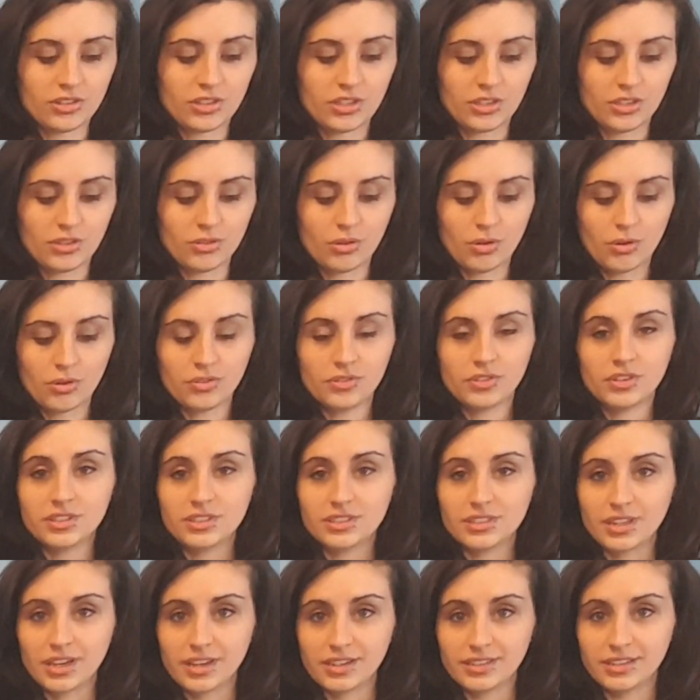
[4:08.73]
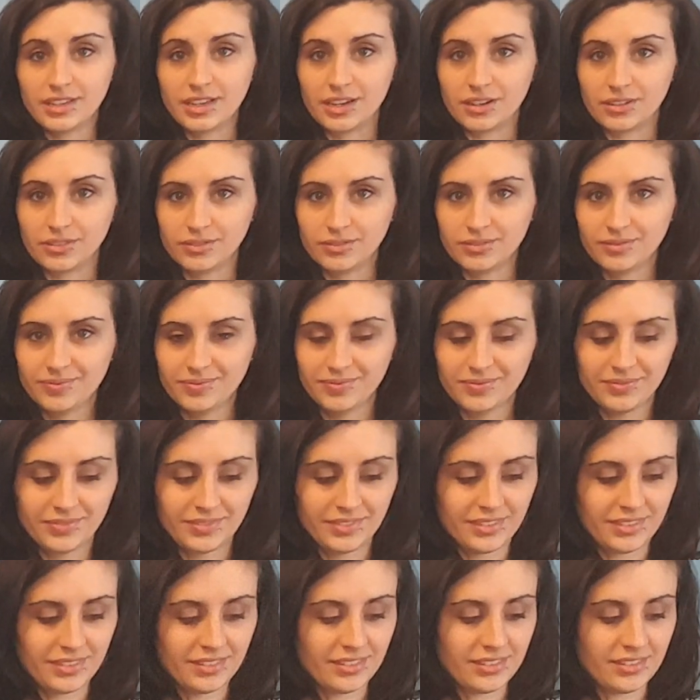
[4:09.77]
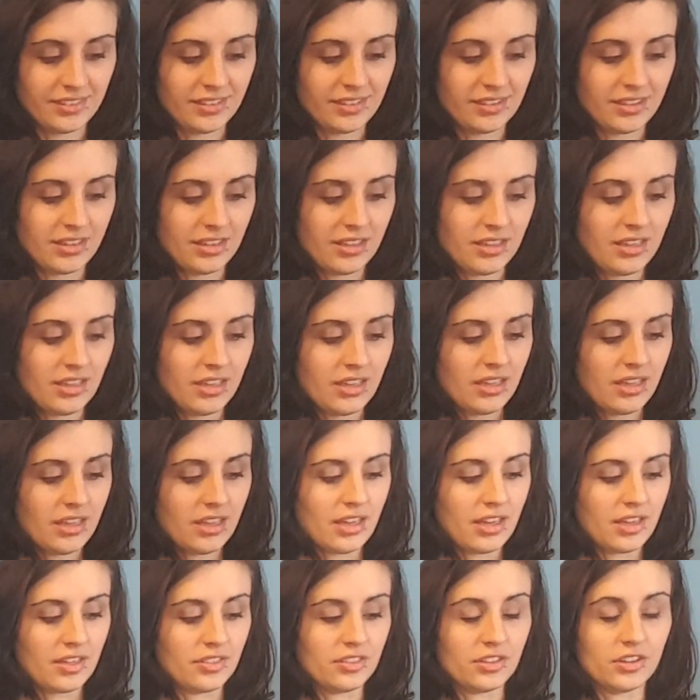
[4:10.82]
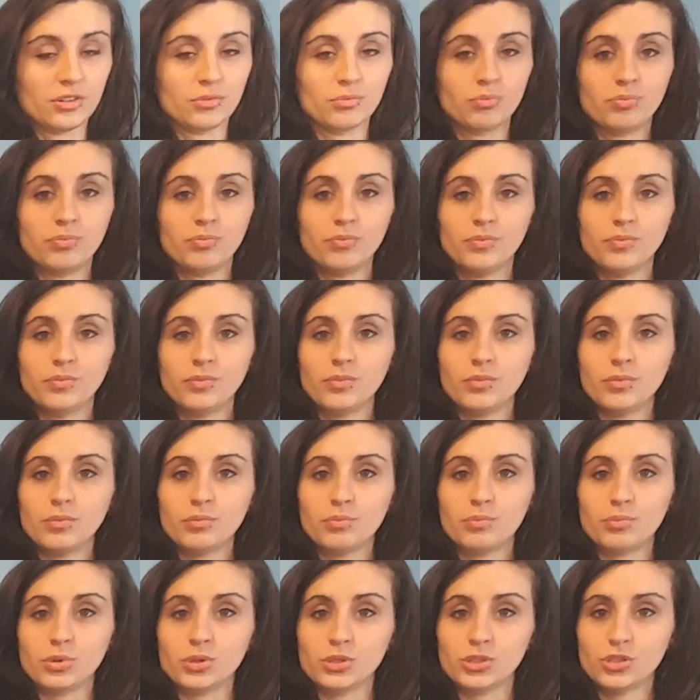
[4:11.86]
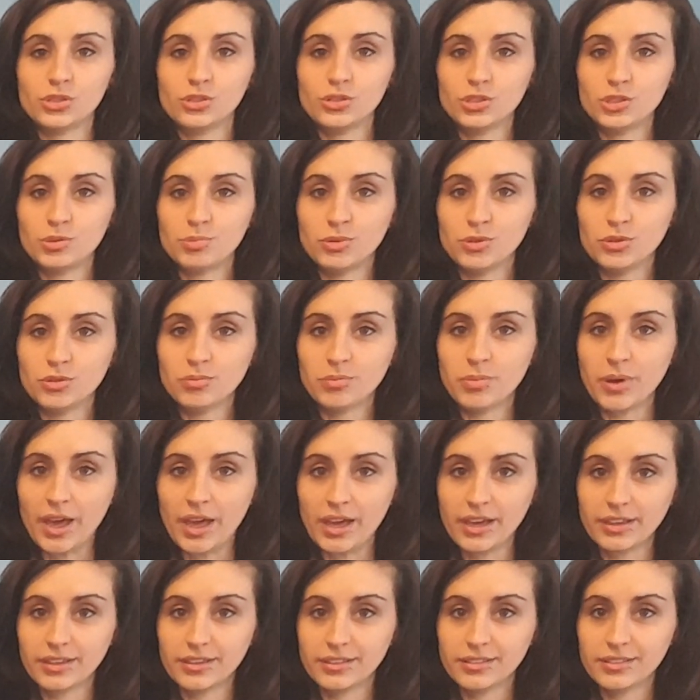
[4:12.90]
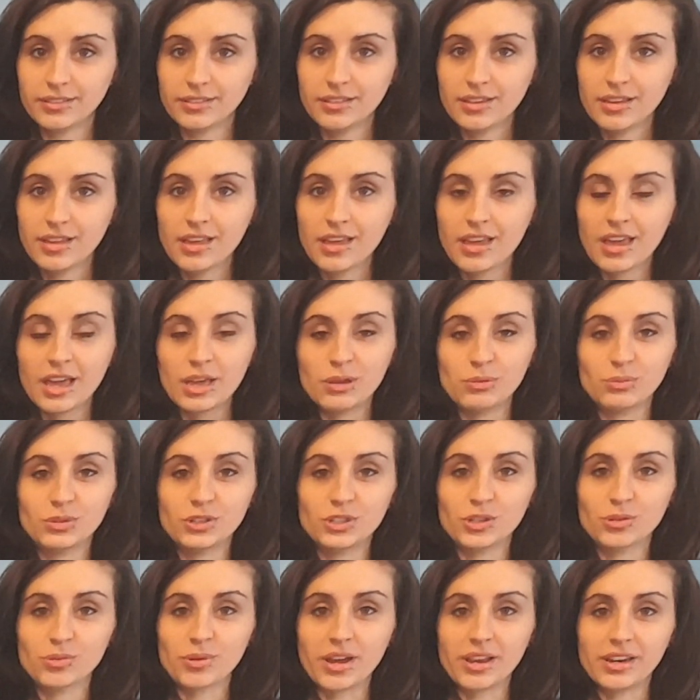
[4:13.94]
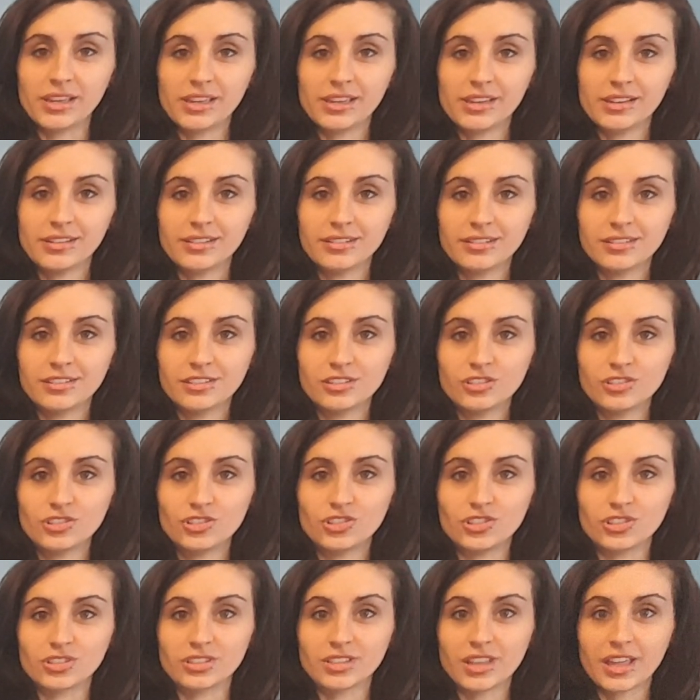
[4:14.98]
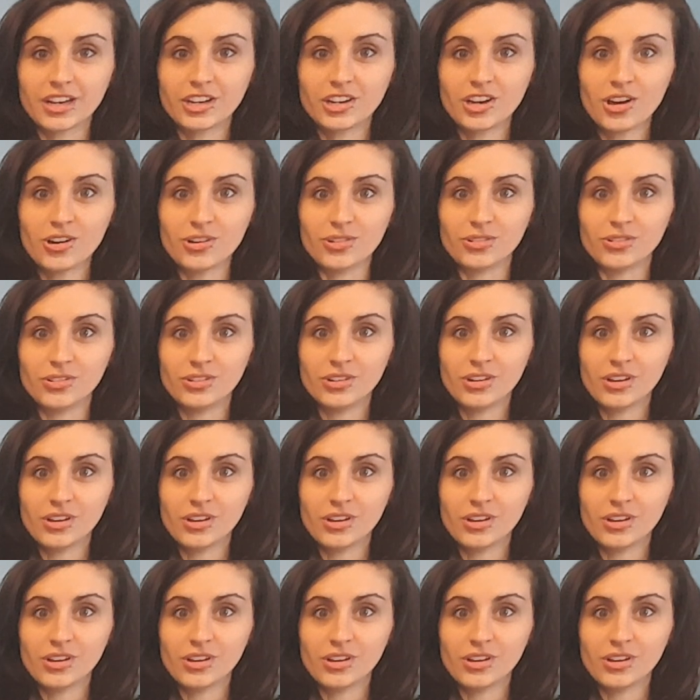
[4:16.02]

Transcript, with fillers: that you hold this side down, and then push the spoon back, and when you're ready, just let go.